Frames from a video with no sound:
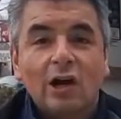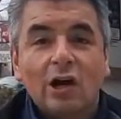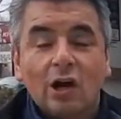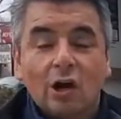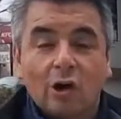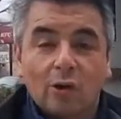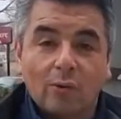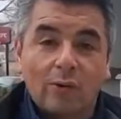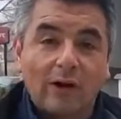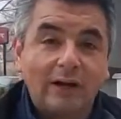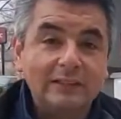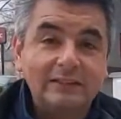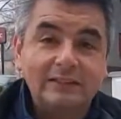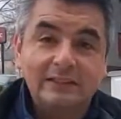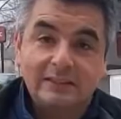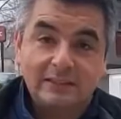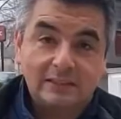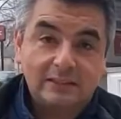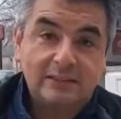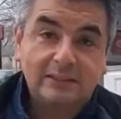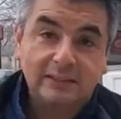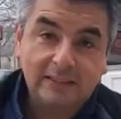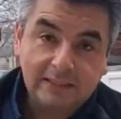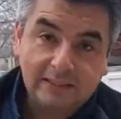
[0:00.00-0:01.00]
All right, this
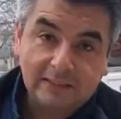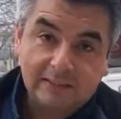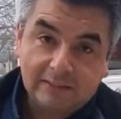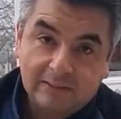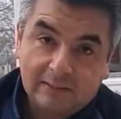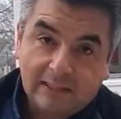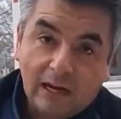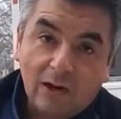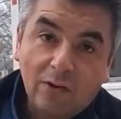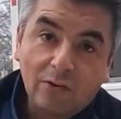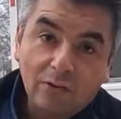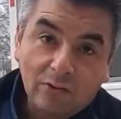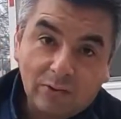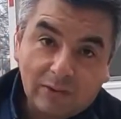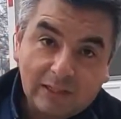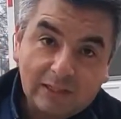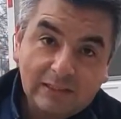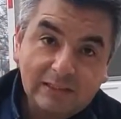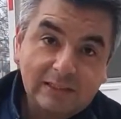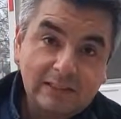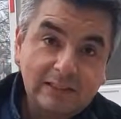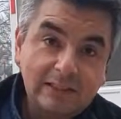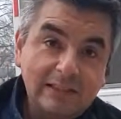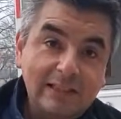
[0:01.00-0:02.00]
is it. Now you can
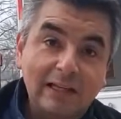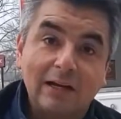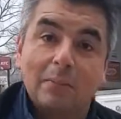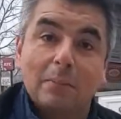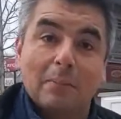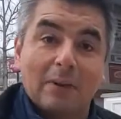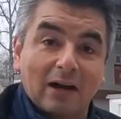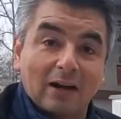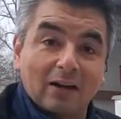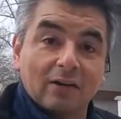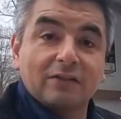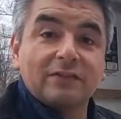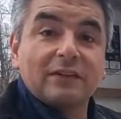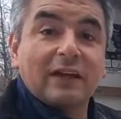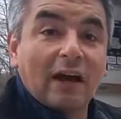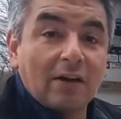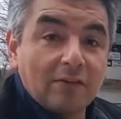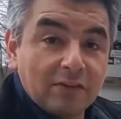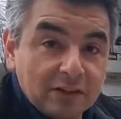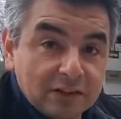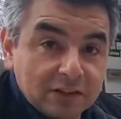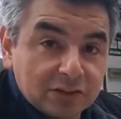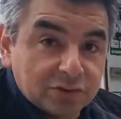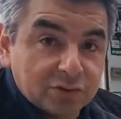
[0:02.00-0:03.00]
see the amount of
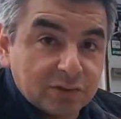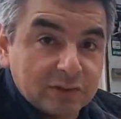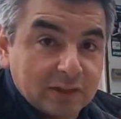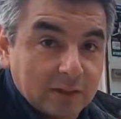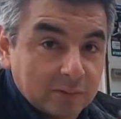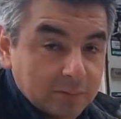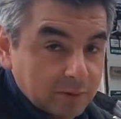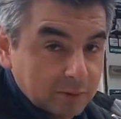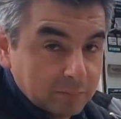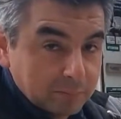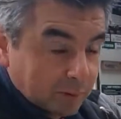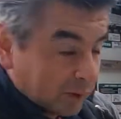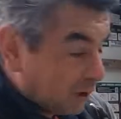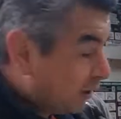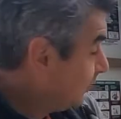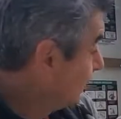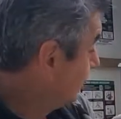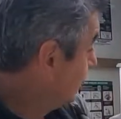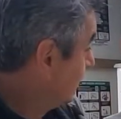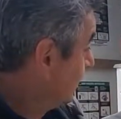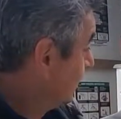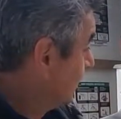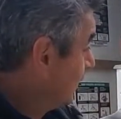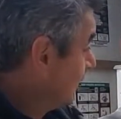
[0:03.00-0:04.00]
cabinetry that we bought.
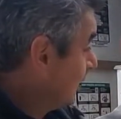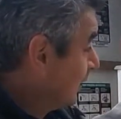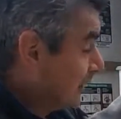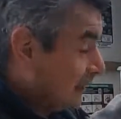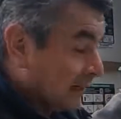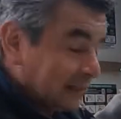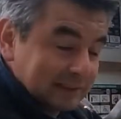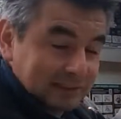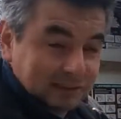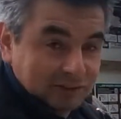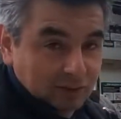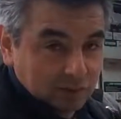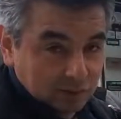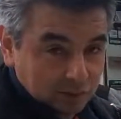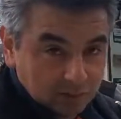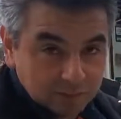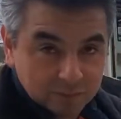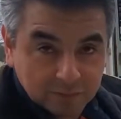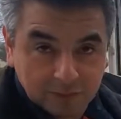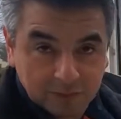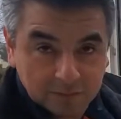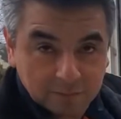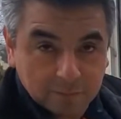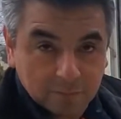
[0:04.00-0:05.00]
A ton of
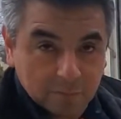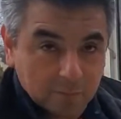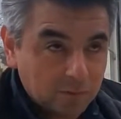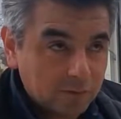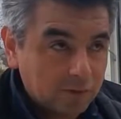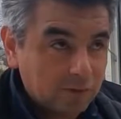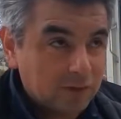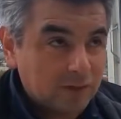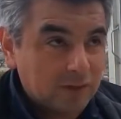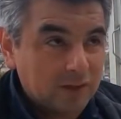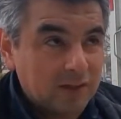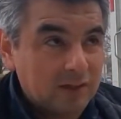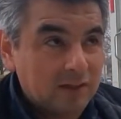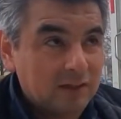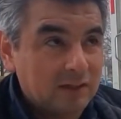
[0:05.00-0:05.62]
it for